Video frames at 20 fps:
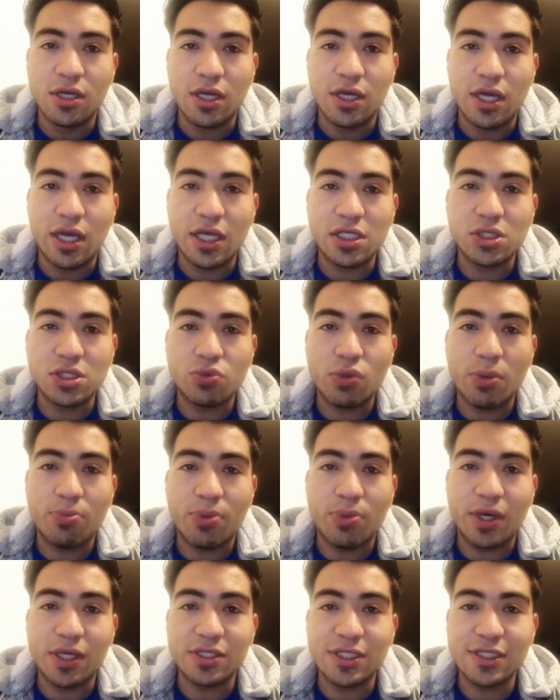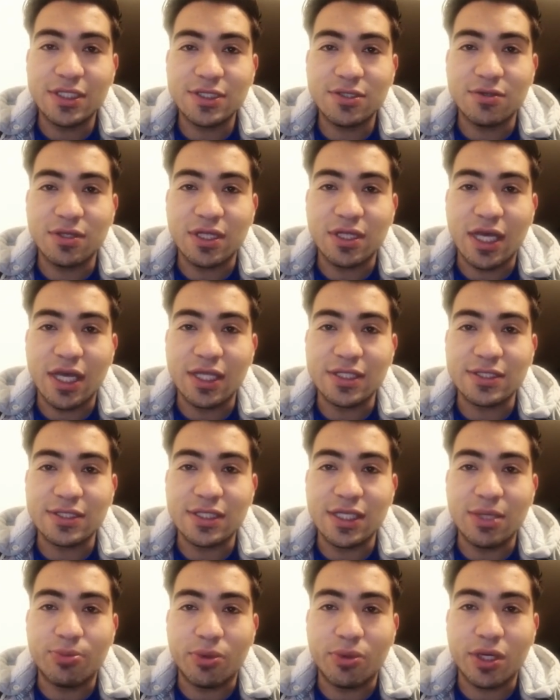Each web page contains
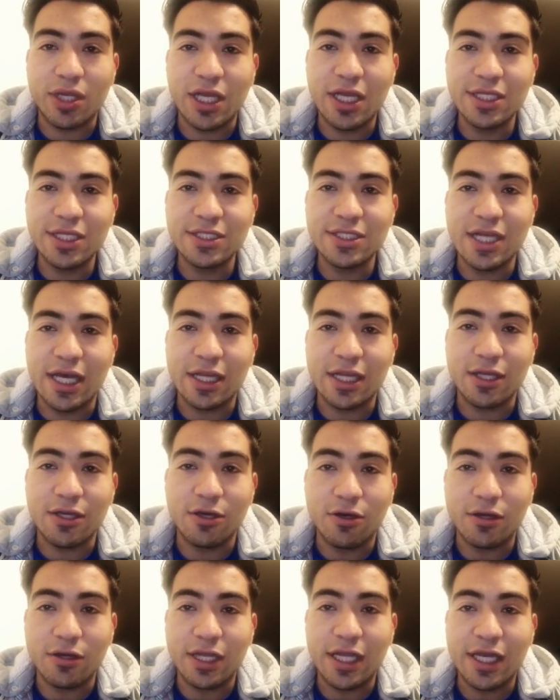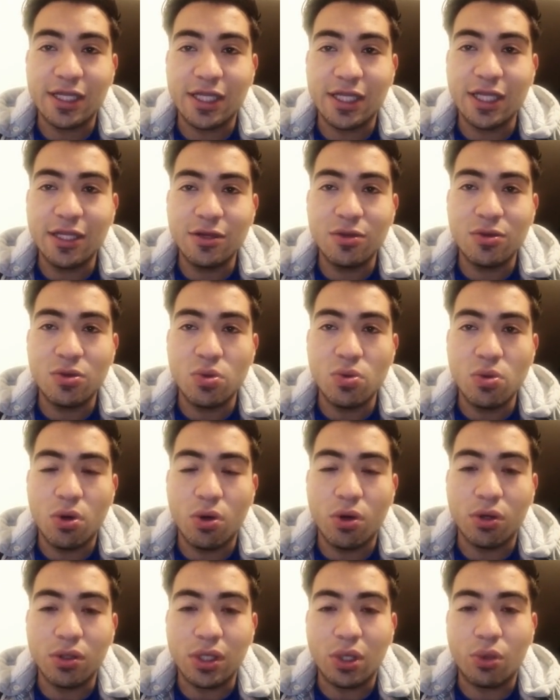hyperlinks that connect it to
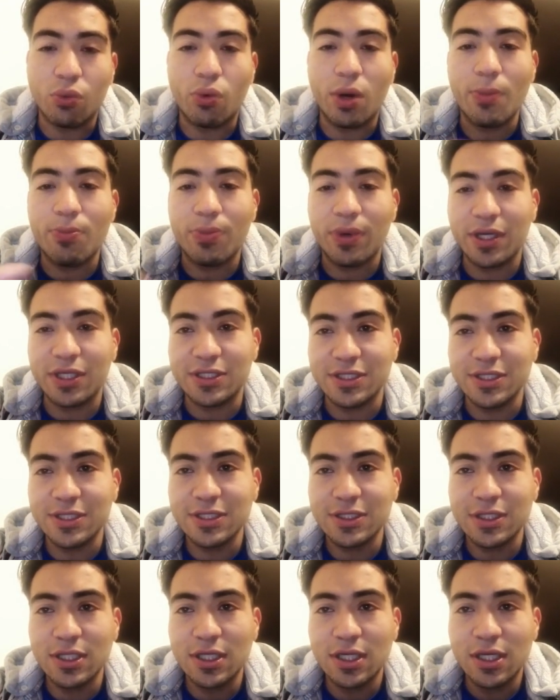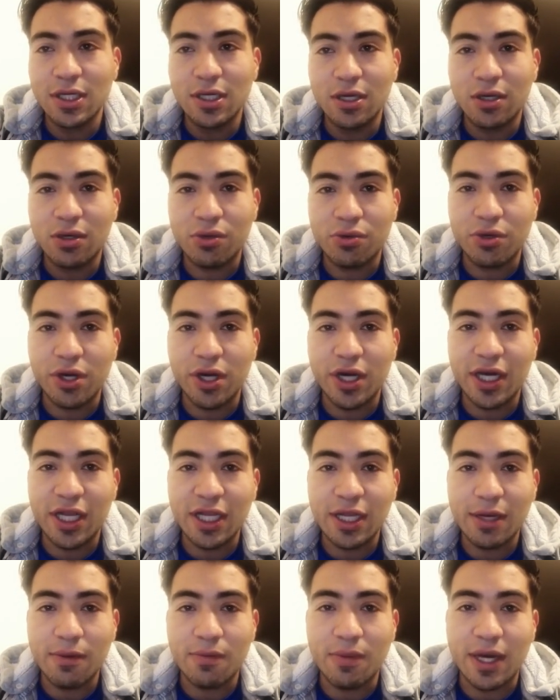other web pages,
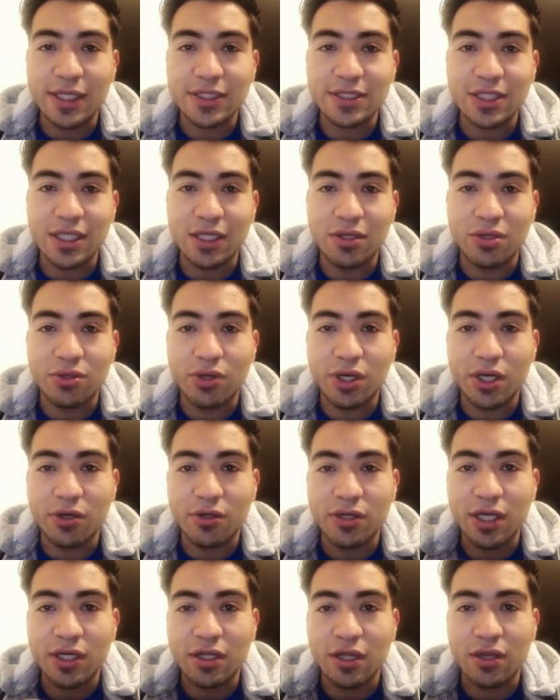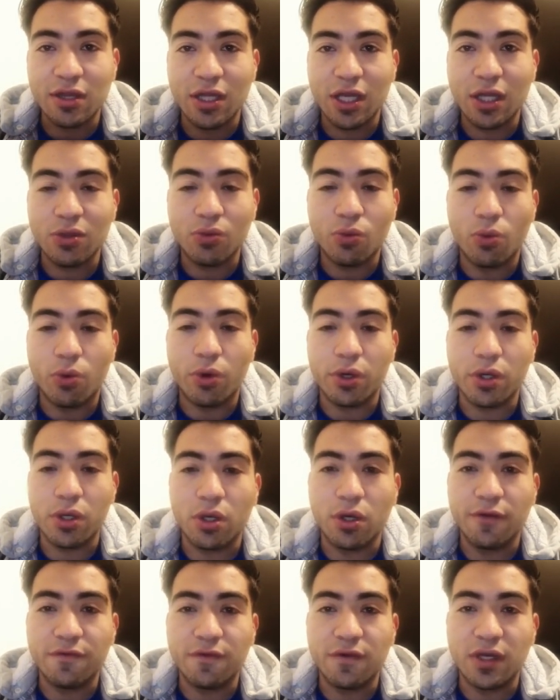creating a vast interconnected network
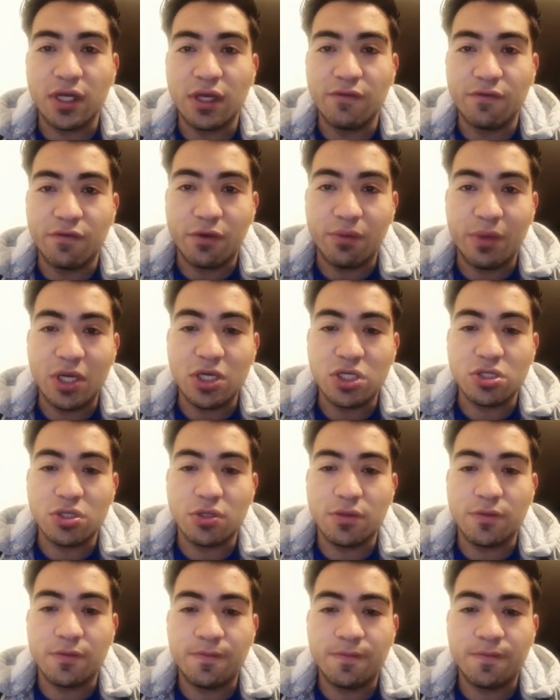of information.